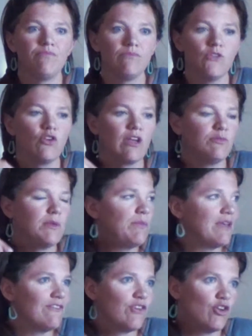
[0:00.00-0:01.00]
you guys maybe
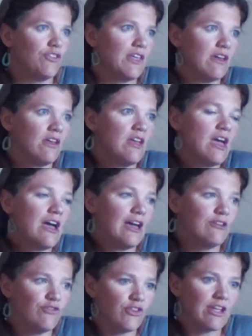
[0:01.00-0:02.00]
have heard the
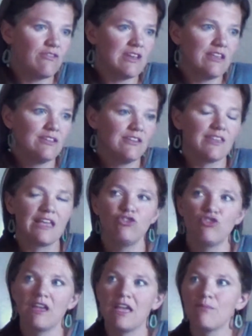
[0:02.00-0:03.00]
unforgiveness is like
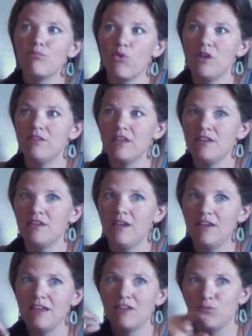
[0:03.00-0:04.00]
drinking poison
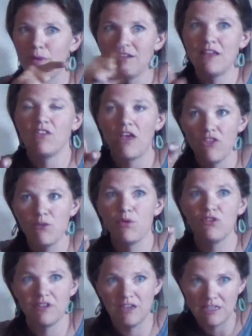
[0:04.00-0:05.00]
and expecting the other
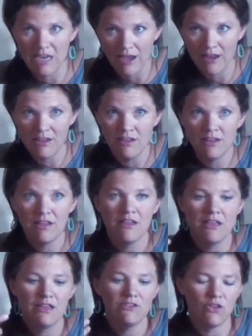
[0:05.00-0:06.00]
person to die.
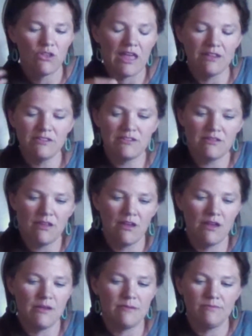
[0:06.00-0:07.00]
Mm-hmm. So that's,
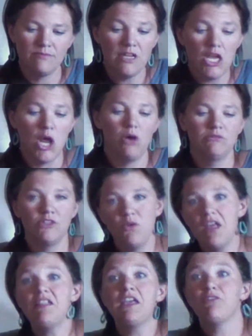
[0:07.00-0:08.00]
no
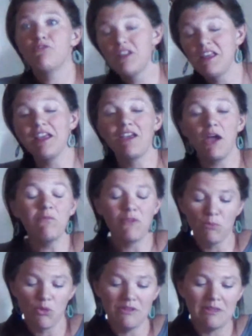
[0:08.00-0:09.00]
healing really can come from
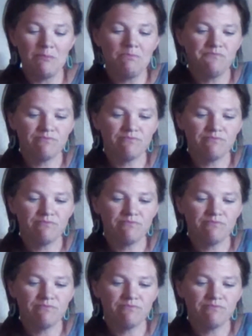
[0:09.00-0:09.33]
poison.